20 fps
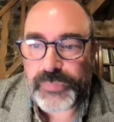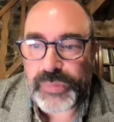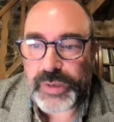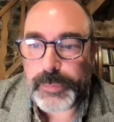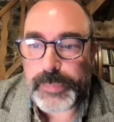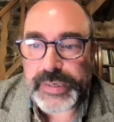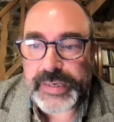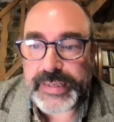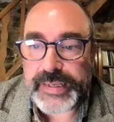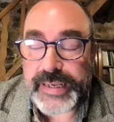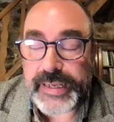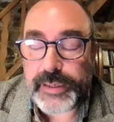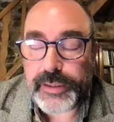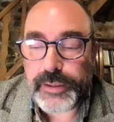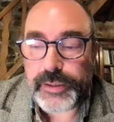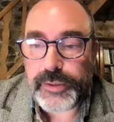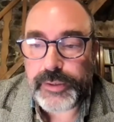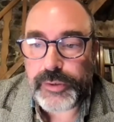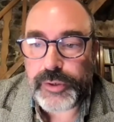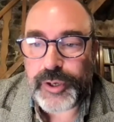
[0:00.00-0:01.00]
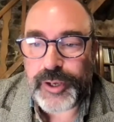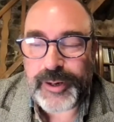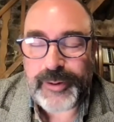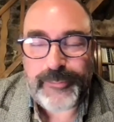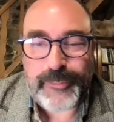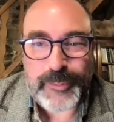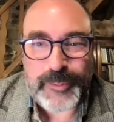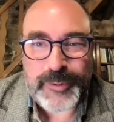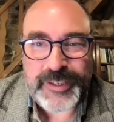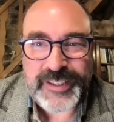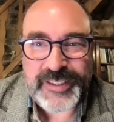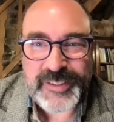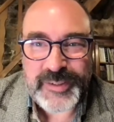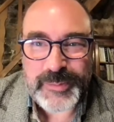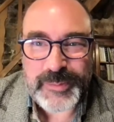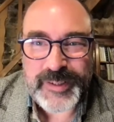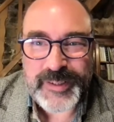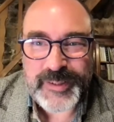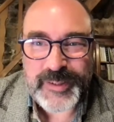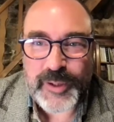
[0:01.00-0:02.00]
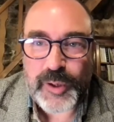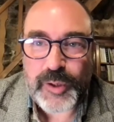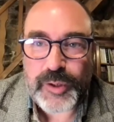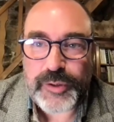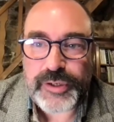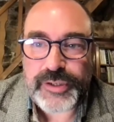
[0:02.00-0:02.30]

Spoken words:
But again, not everyone needs to be a scholar.